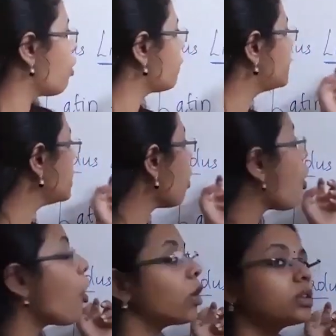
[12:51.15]
of the
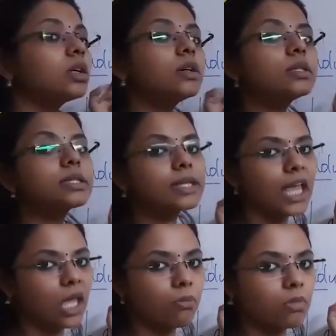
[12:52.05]
author's
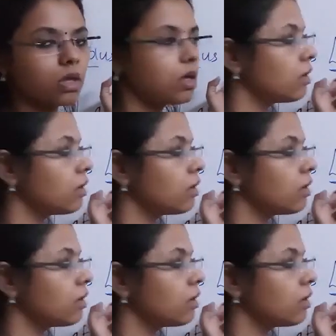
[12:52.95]
name